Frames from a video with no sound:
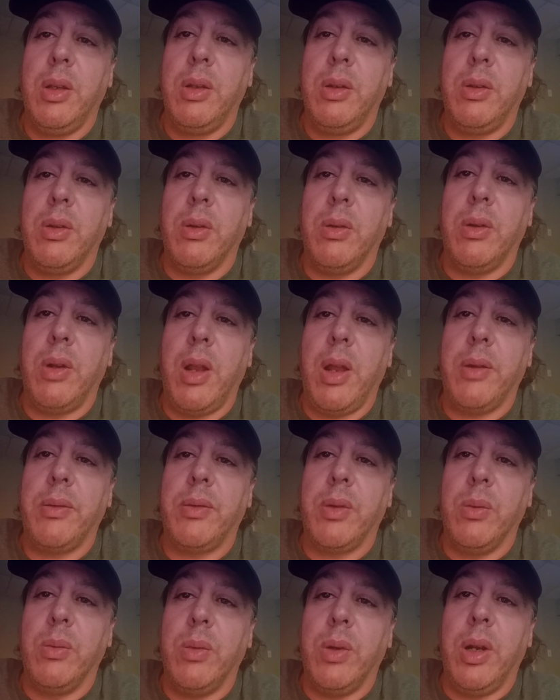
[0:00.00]
don't have
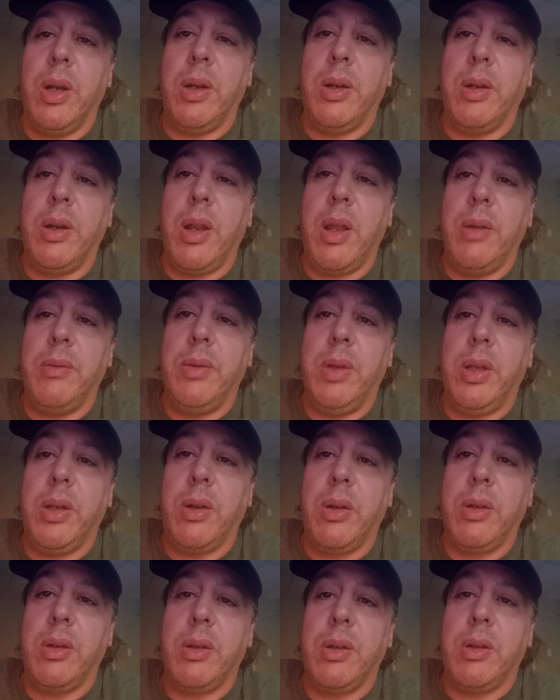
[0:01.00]
to wear heavy
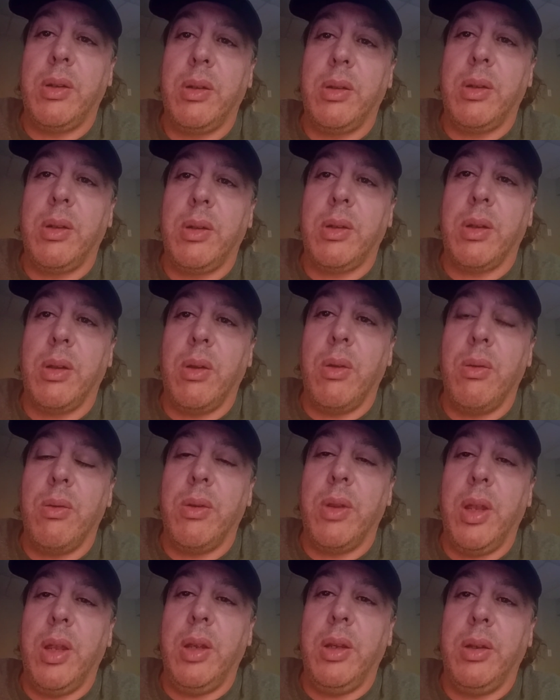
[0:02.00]

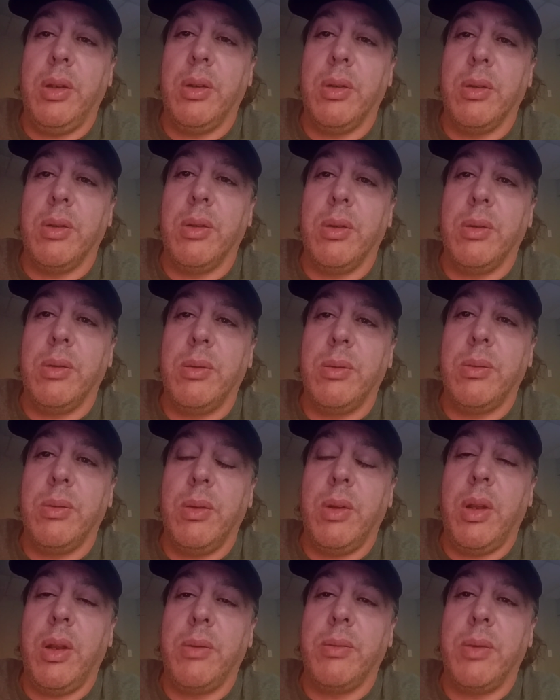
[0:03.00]
clothing or
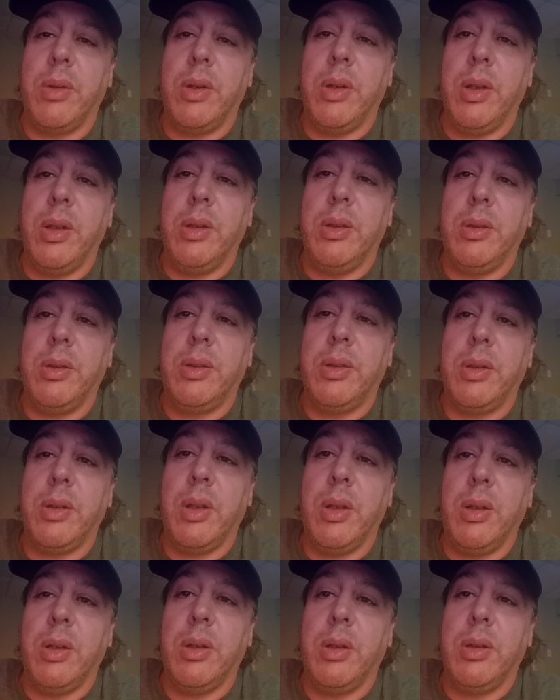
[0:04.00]
whatever it is.
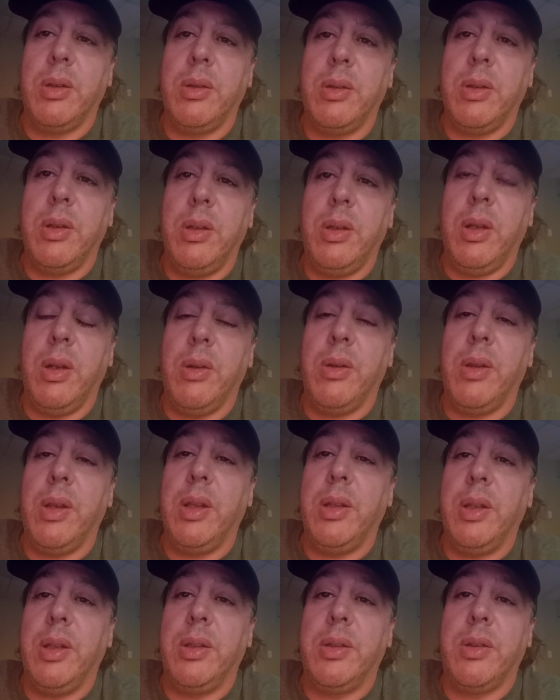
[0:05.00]
You know,
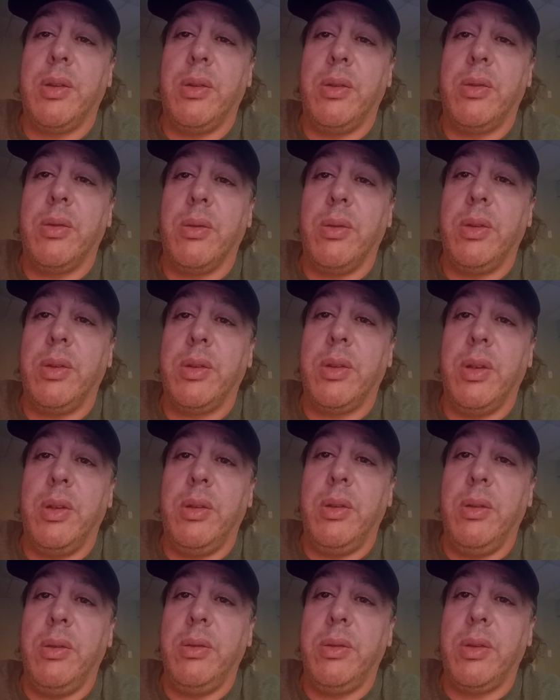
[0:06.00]
it's their choice to
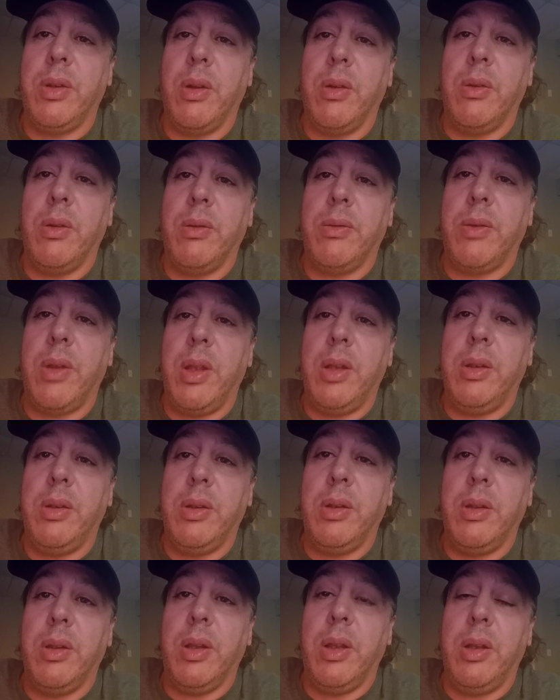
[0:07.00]
do so if
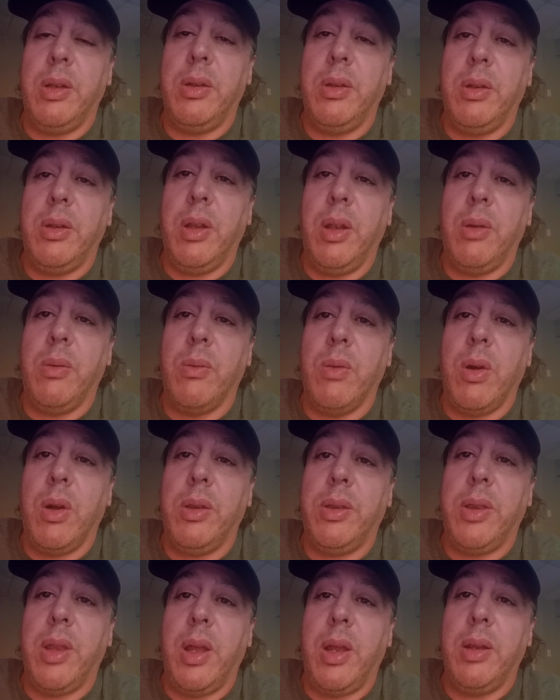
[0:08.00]
they
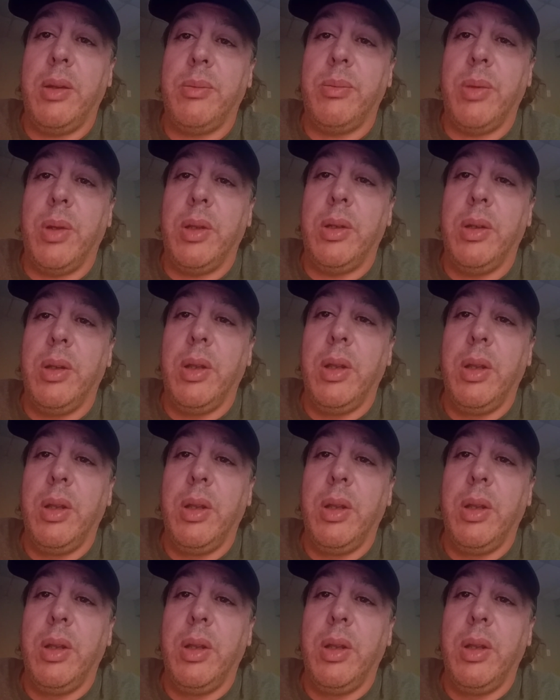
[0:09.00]
want that, but